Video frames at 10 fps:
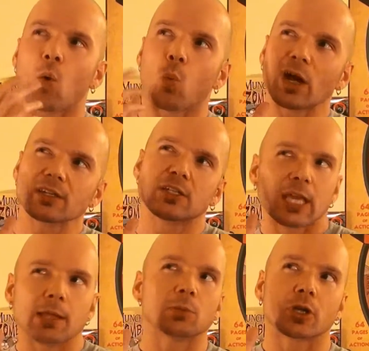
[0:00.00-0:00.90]
what
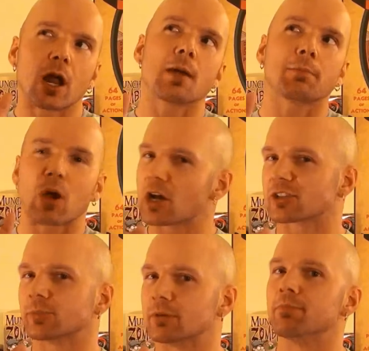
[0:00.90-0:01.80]
game could I
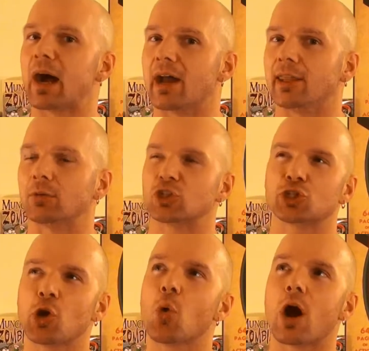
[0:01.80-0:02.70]
possibly buy that would
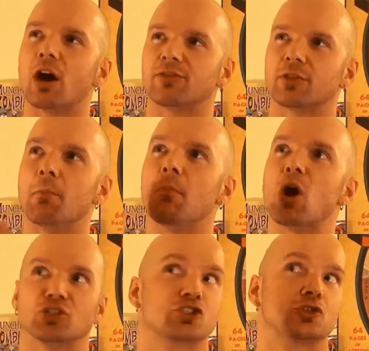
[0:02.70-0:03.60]
show off the
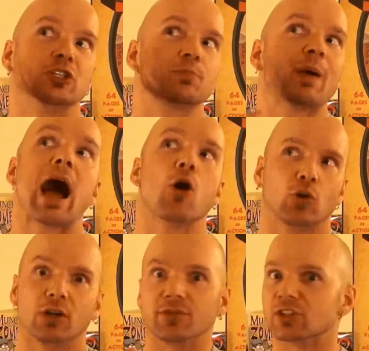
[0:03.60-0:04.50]
monstrous
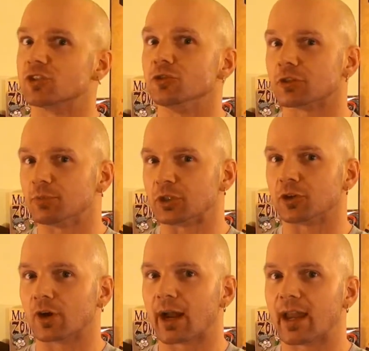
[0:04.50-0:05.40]
power of this new
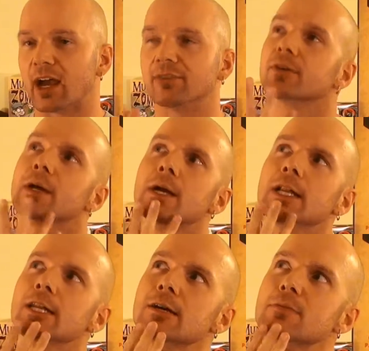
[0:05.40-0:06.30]
computer I have?
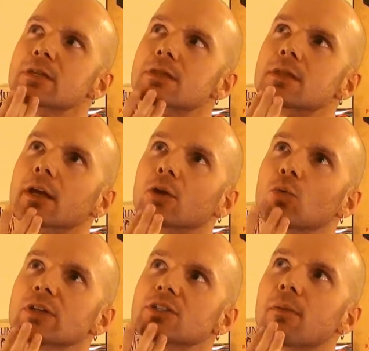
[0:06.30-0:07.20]
Let me think,
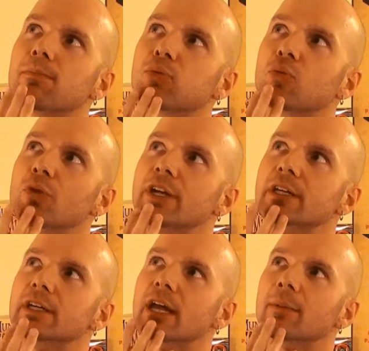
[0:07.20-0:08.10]
what's a
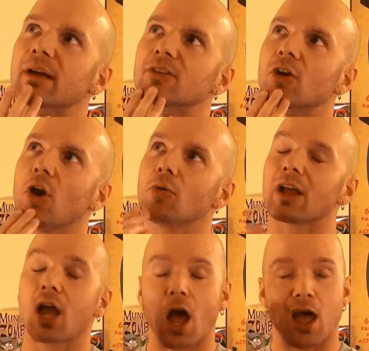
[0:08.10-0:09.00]
pretty game out there?
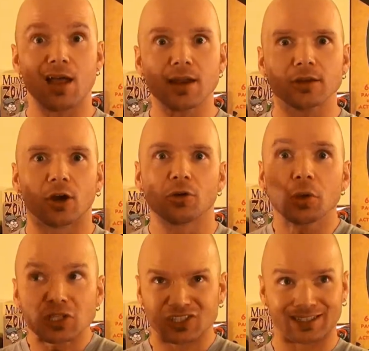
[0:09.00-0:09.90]
Oh, I
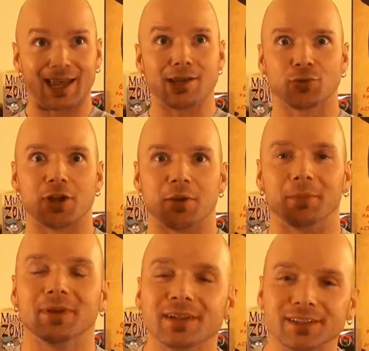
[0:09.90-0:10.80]
know,
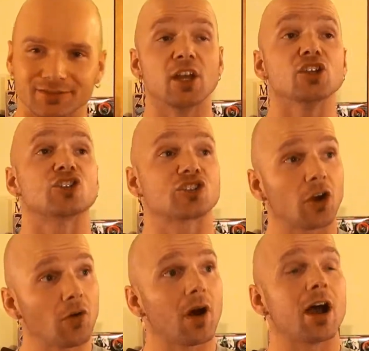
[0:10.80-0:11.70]
Skyrim!
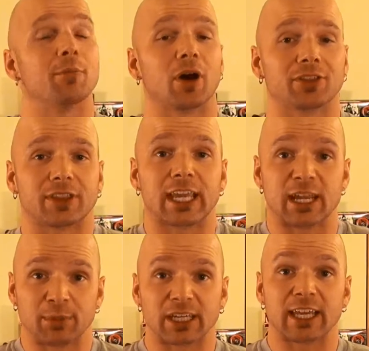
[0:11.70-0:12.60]
So I bought the
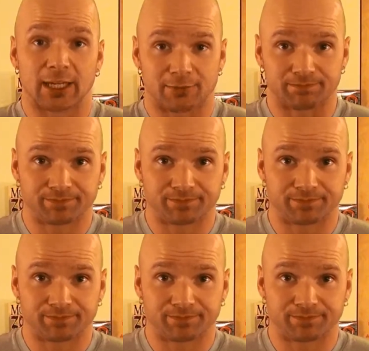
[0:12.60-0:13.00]
game again.